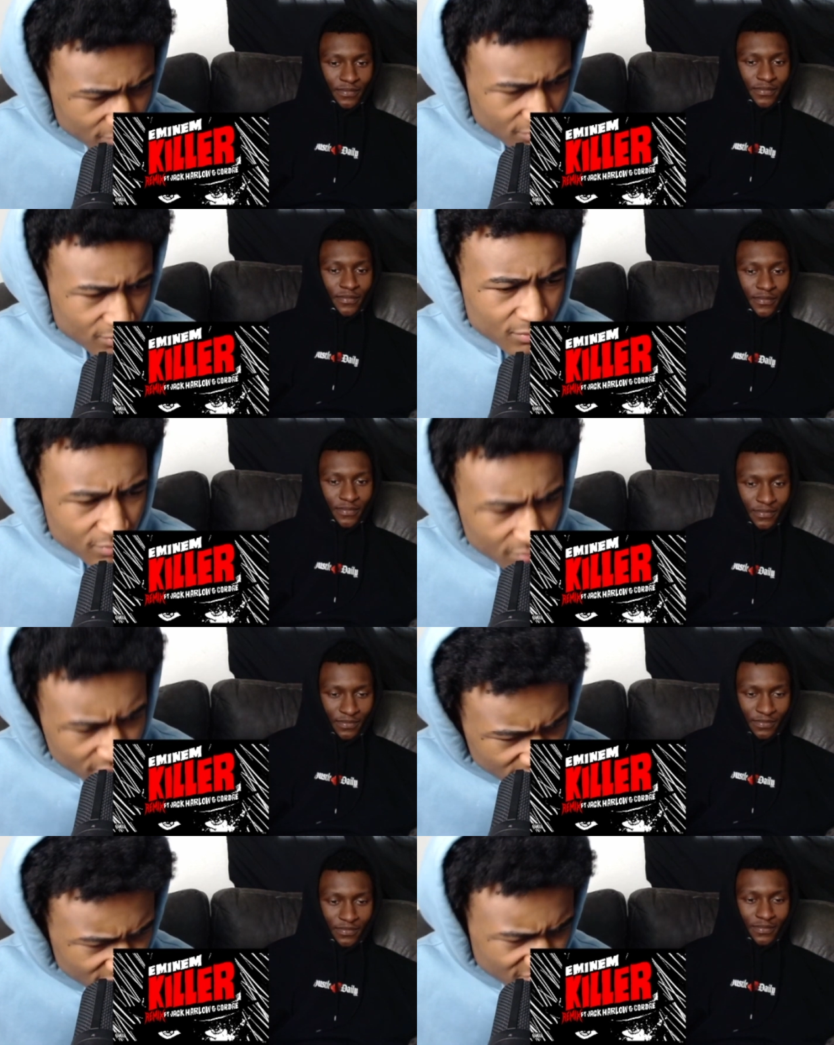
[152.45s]
Speaker 1: How he
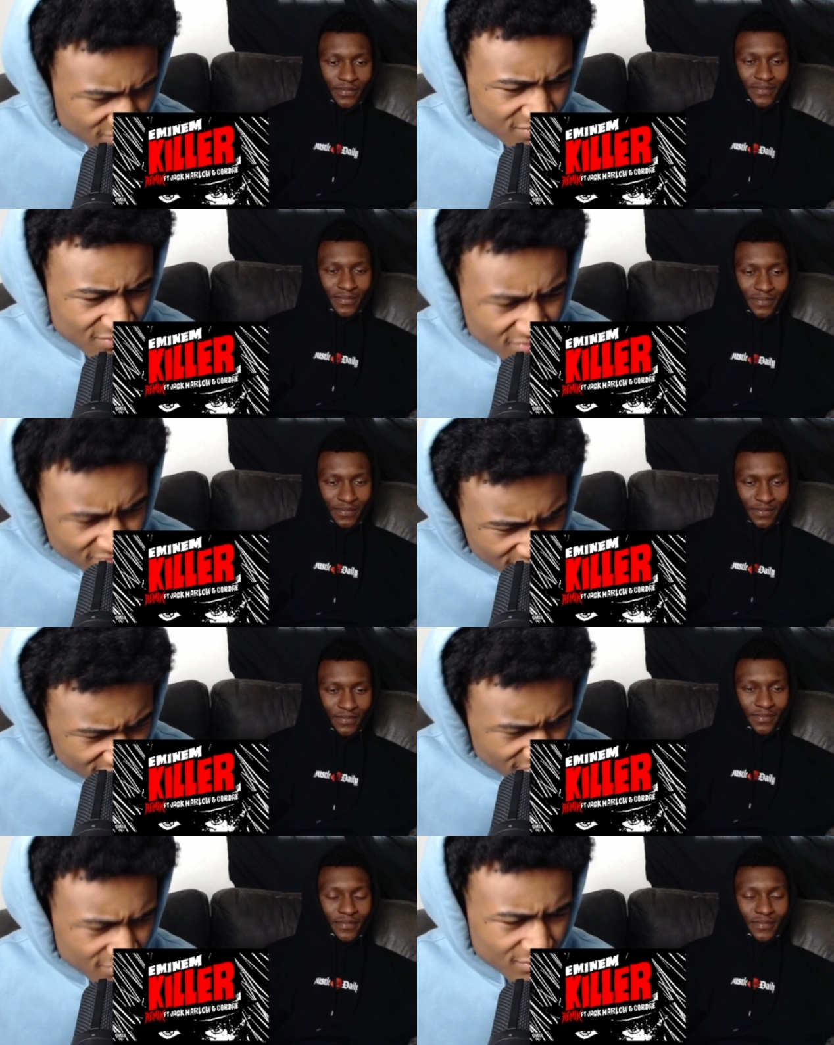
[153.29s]
still in the
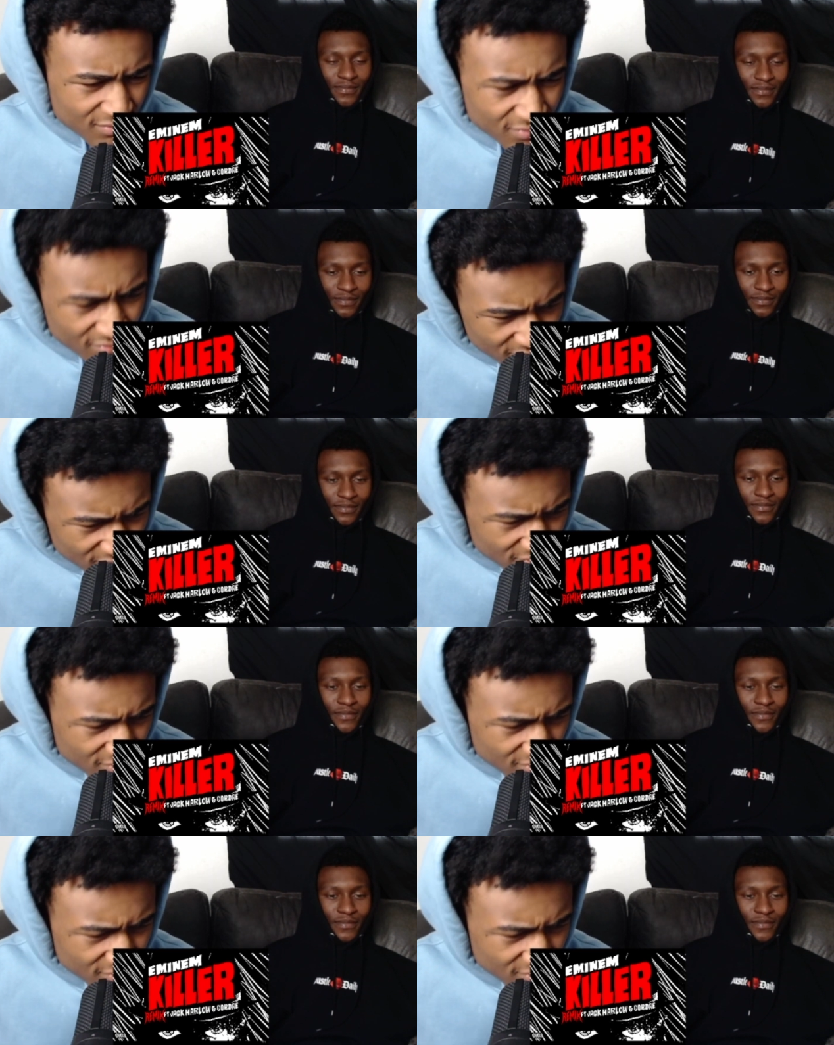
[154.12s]
business? Rich as hell and is